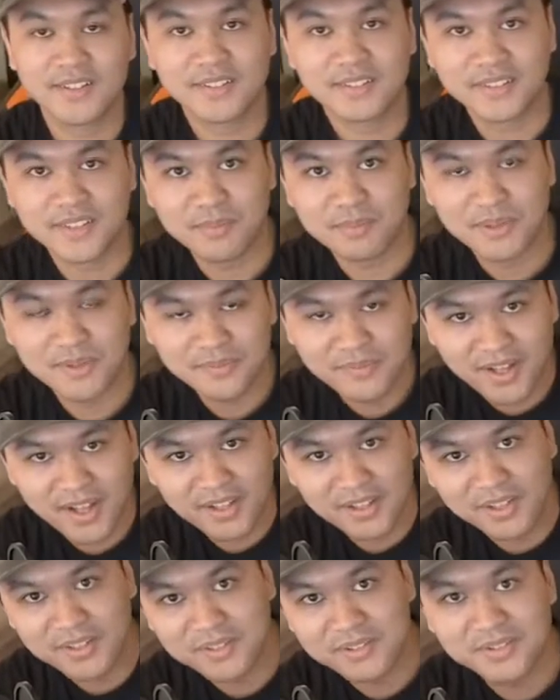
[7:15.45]
give me a
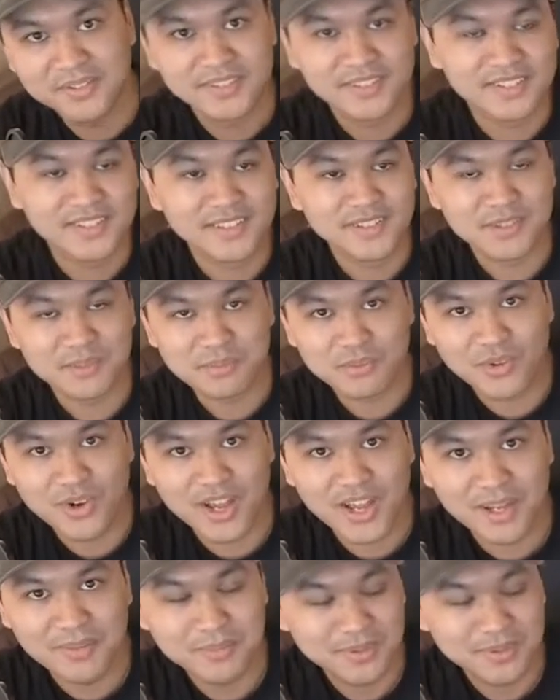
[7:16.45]
follow, subscribe,